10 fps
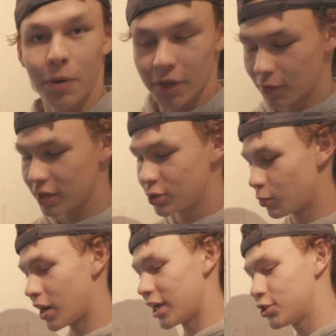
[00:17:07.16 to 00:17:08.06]
part of the reason
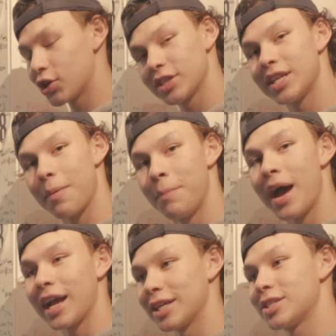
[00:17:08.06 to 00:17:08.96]
why I took a step
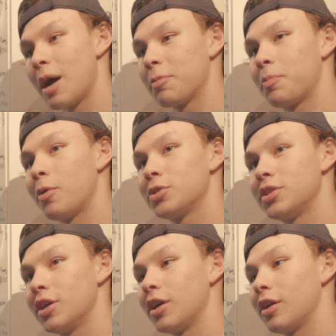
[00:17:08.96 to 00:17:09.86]
back and stopped
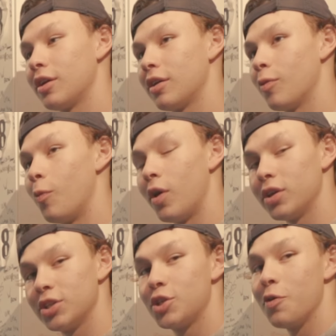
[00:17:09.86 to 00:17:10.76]
posting one
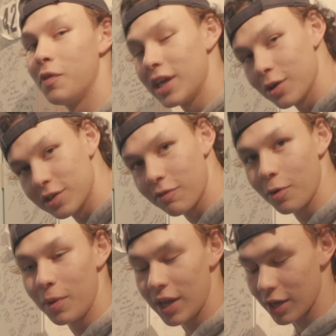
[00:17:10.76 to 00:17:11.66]
to two videos every
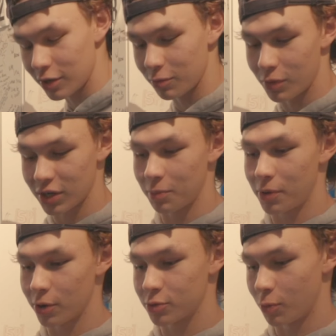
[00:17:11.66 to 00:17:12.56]
week and wanted to
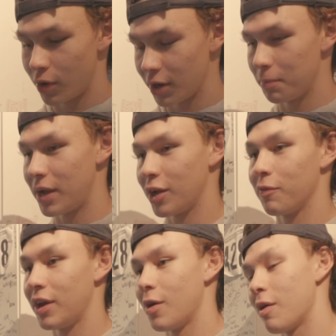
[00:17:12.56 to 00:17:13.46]
post one banger
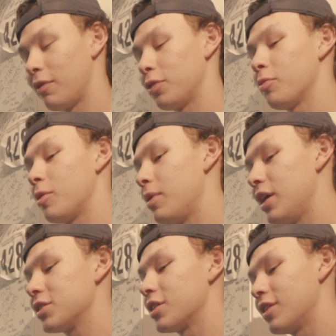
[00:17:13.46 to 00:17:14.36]
video every three
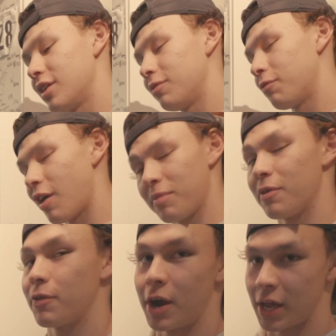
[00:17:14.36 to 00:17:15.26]
weeks and then five
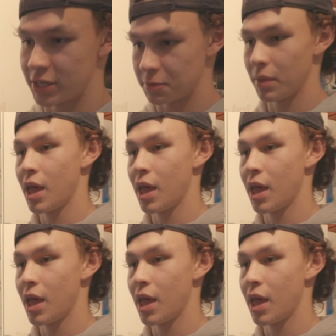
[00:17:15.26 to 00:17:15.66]
minute Fridays.